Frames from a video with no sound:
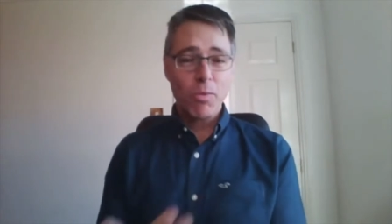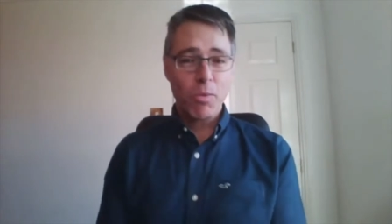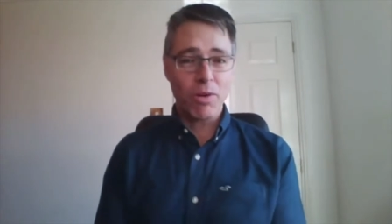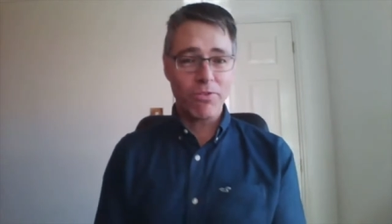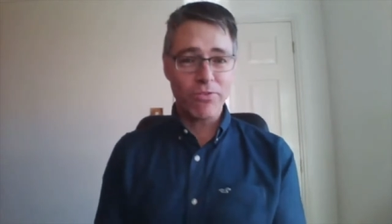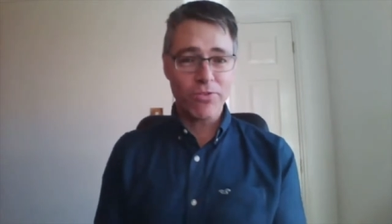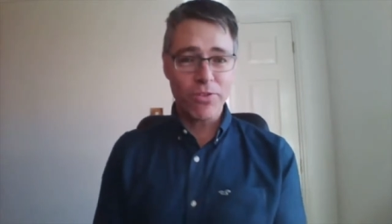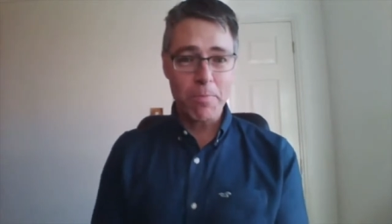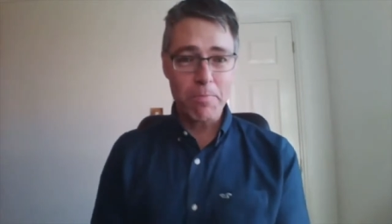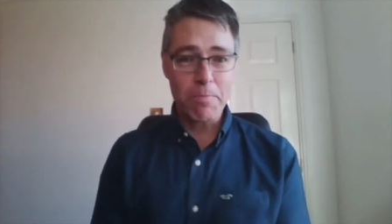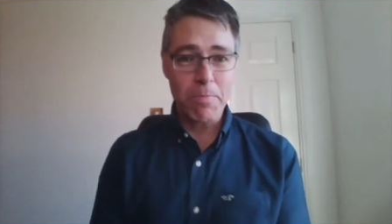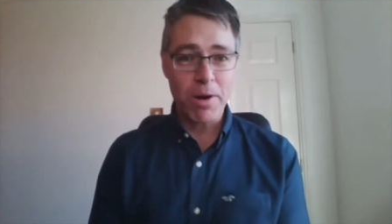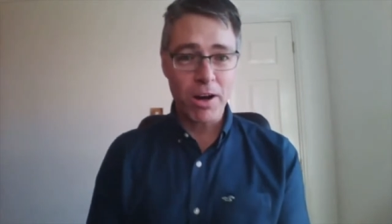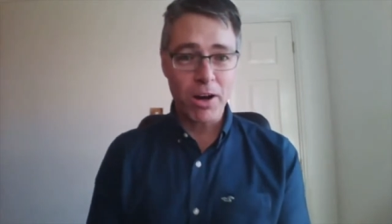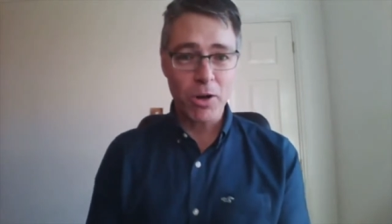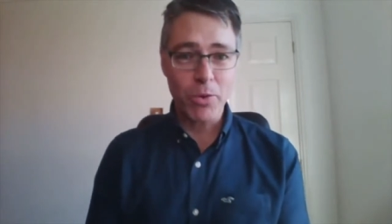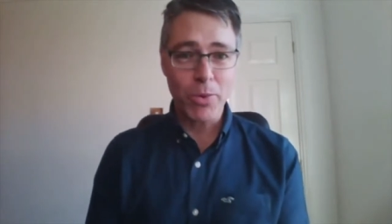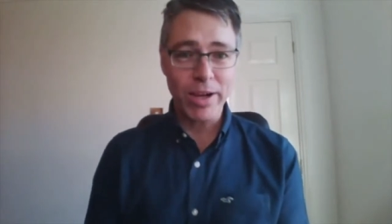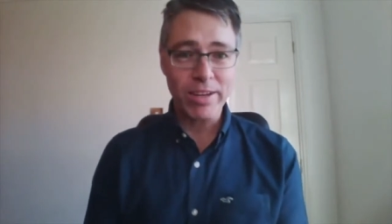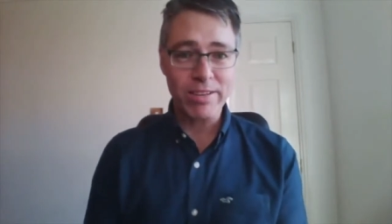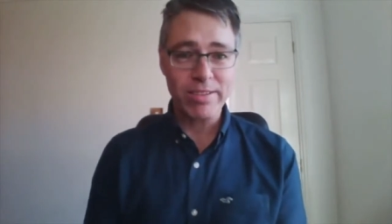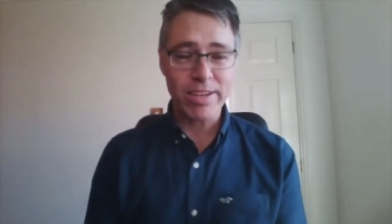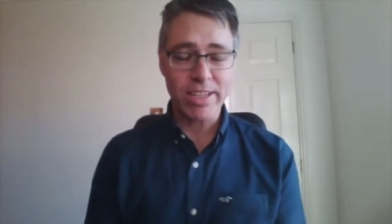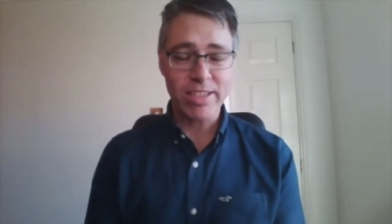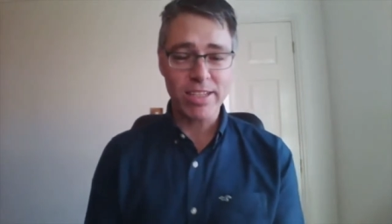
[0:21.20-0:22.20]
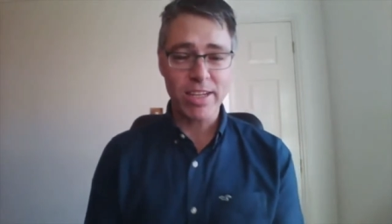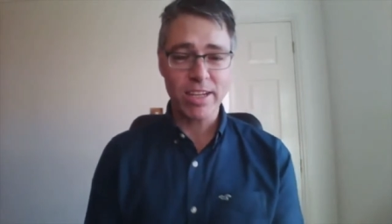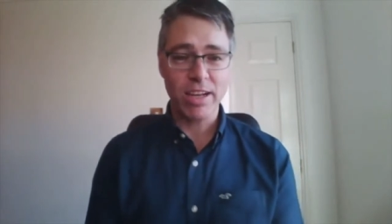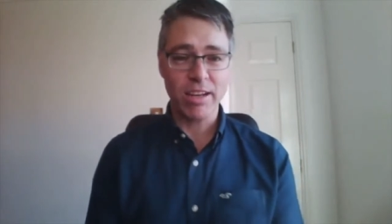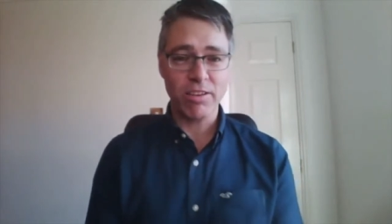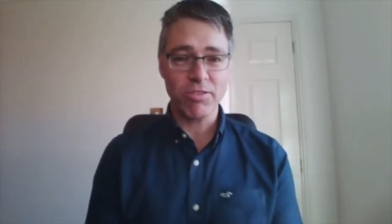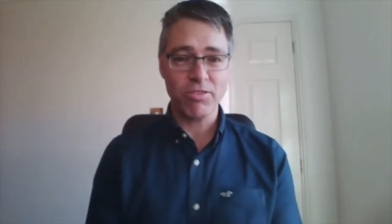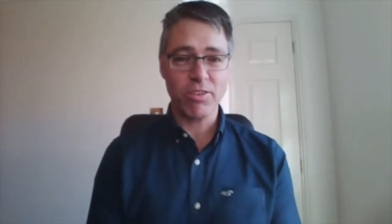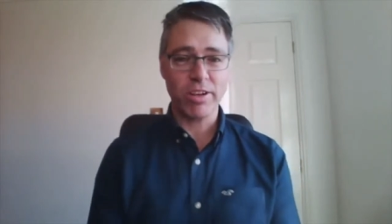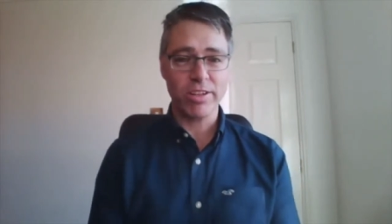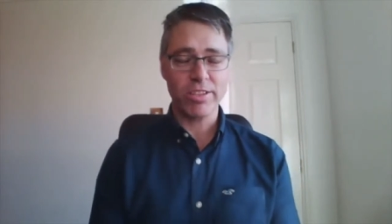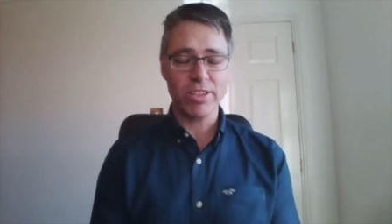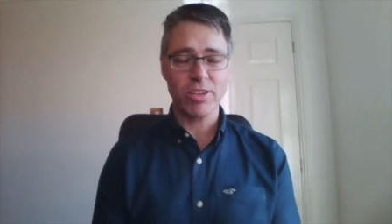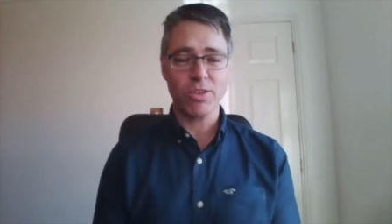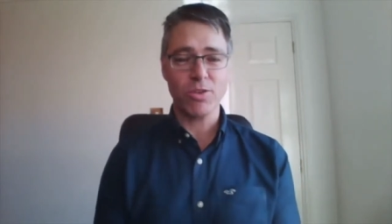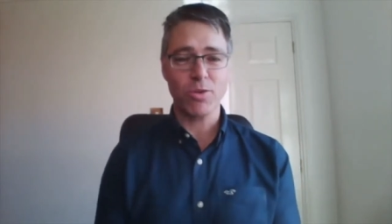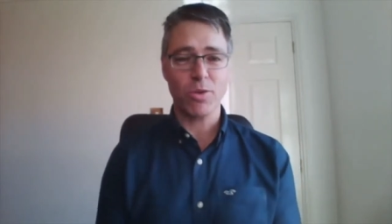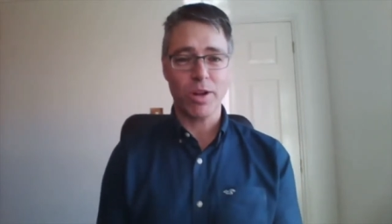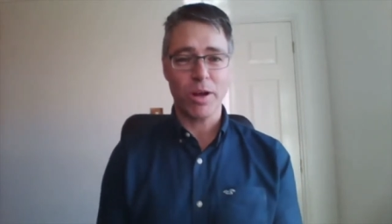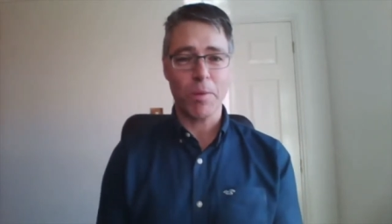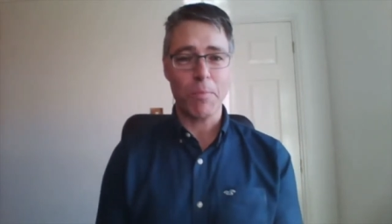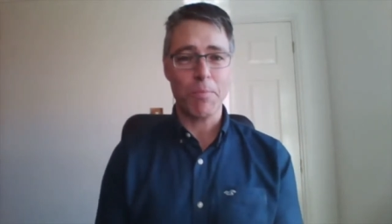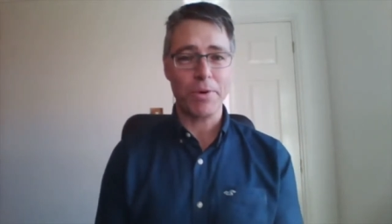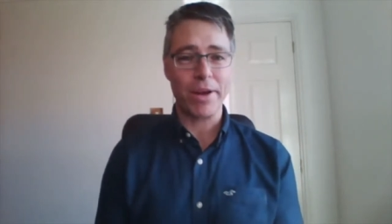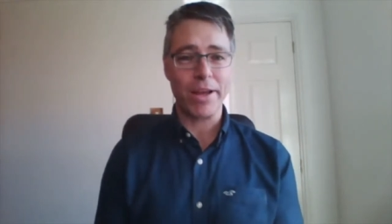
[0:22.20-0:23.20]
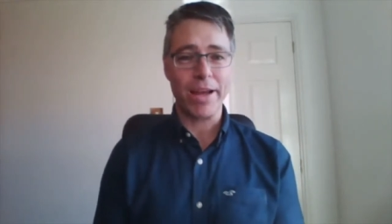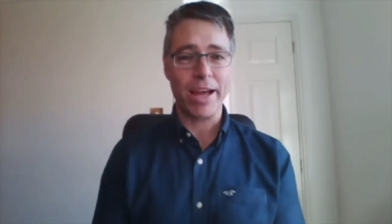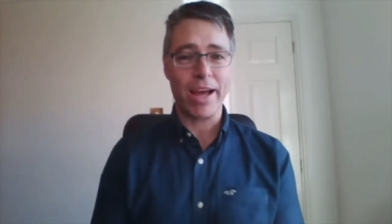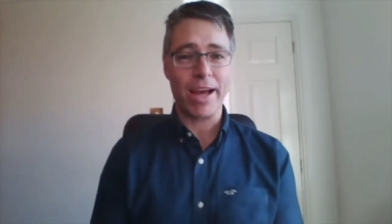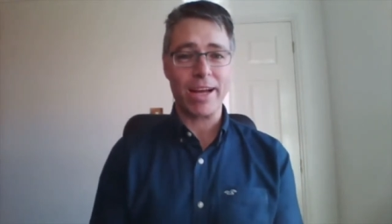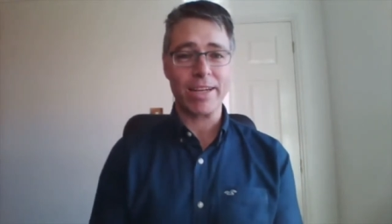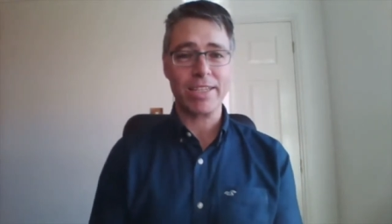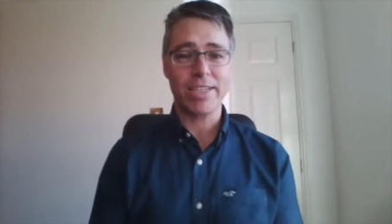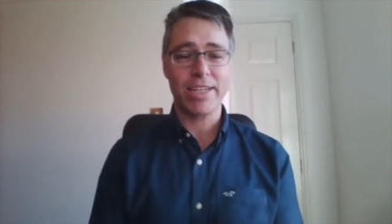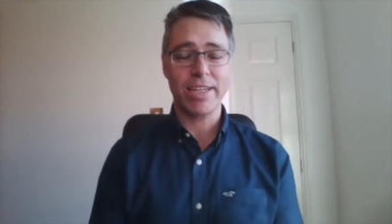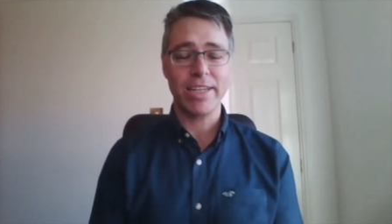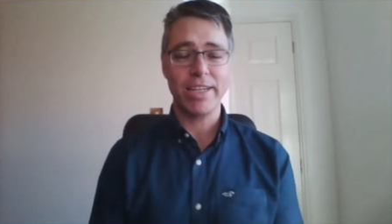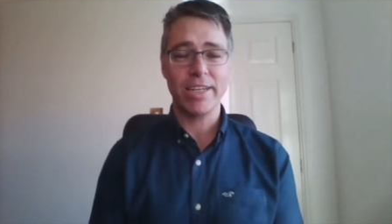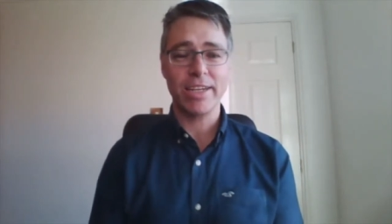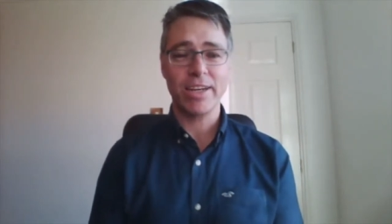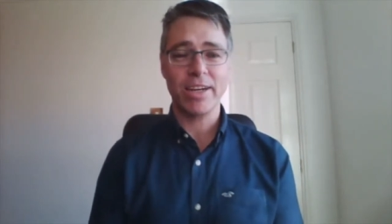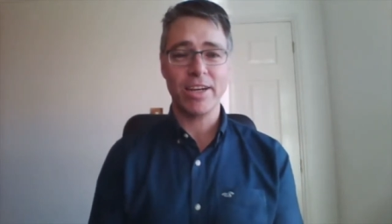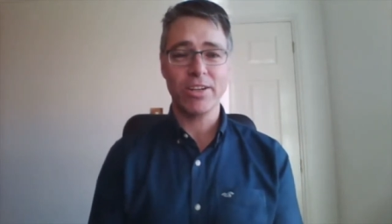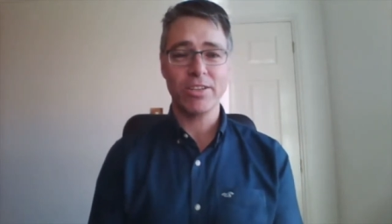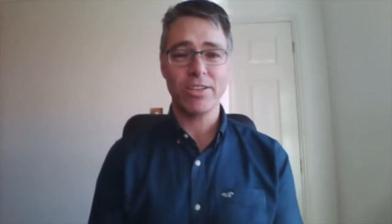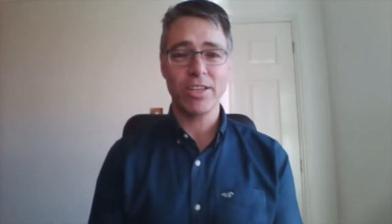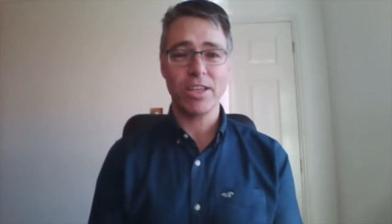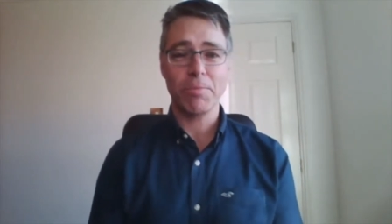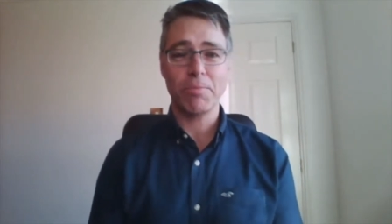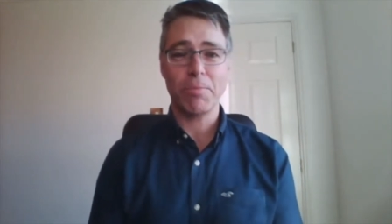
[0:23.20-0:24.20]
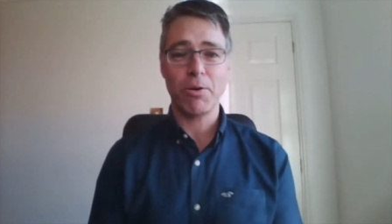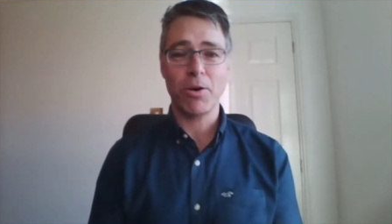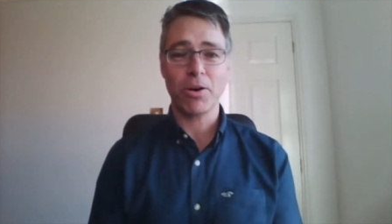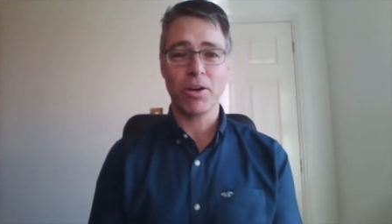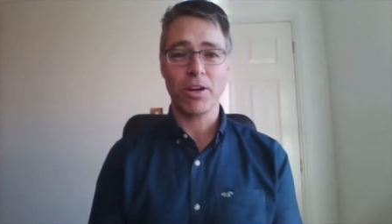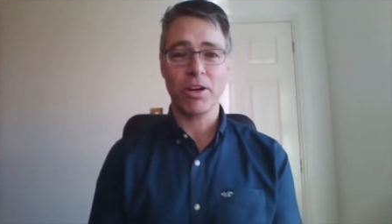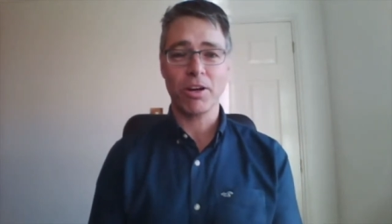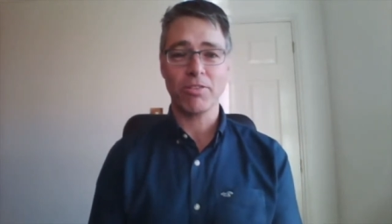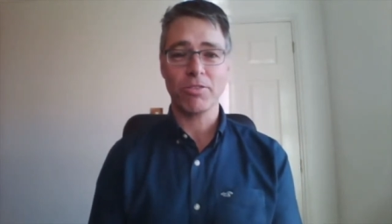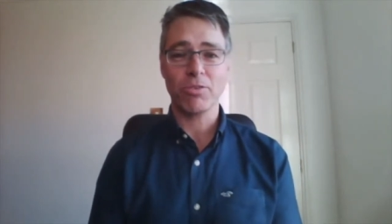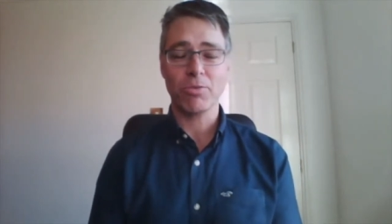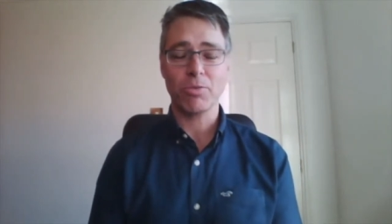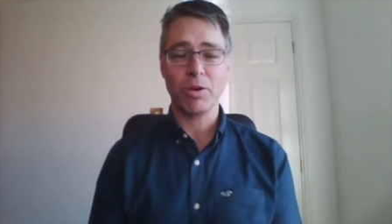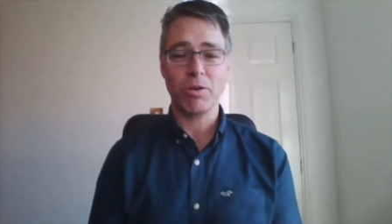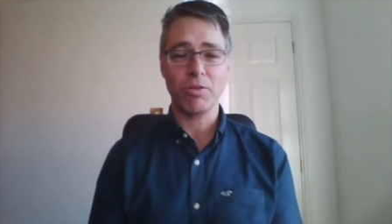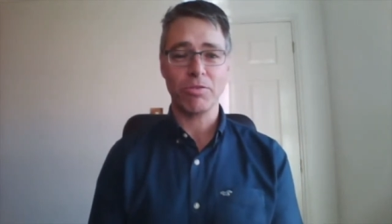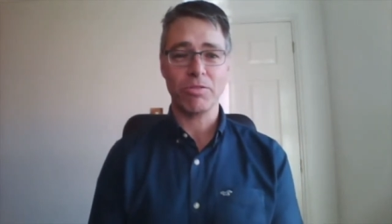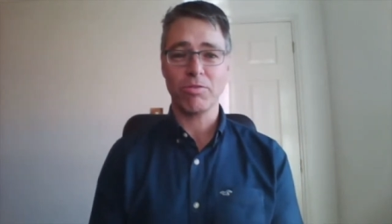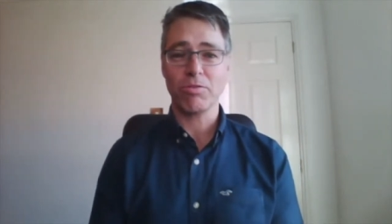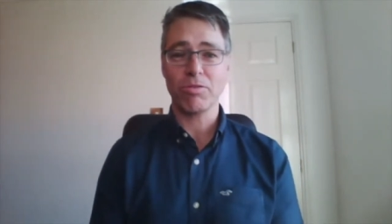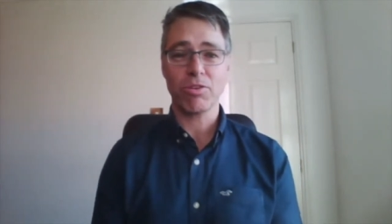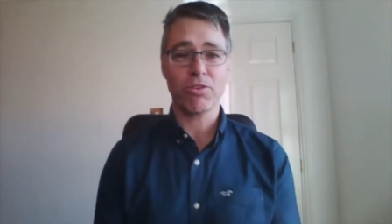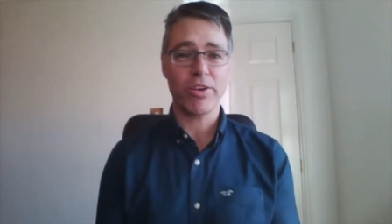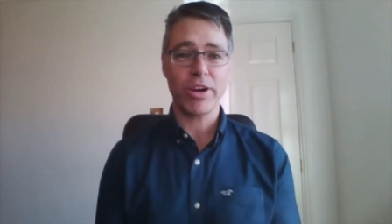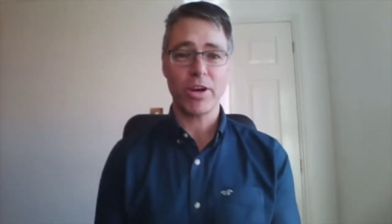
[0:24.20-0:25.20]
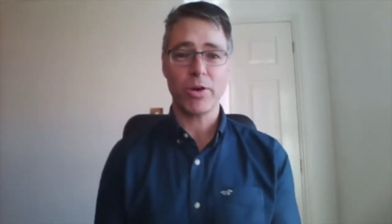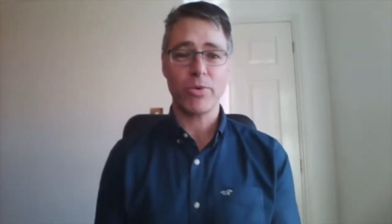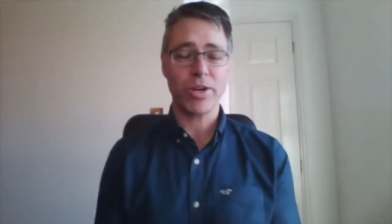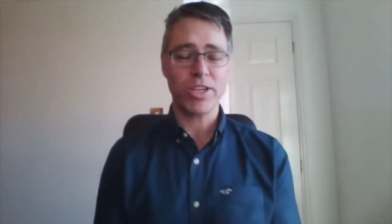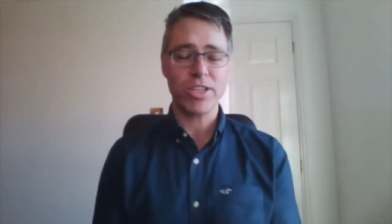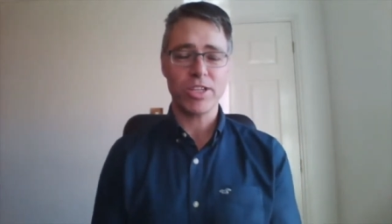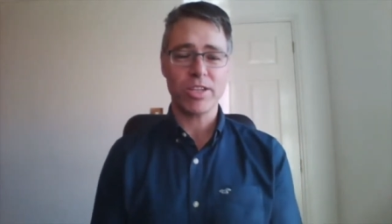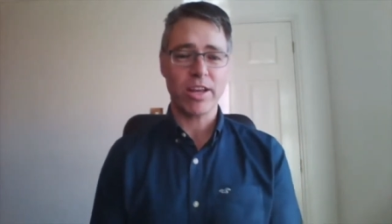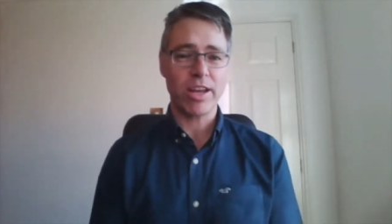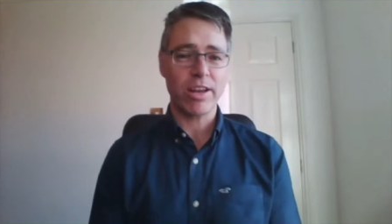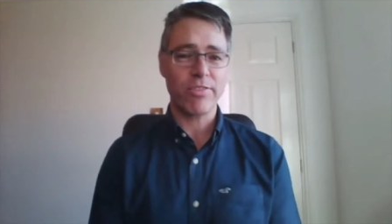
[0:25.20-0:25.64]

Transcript: one from Mark West actually last night. I thought I'd bring it actually uh, to the podcast as well because it's a great question.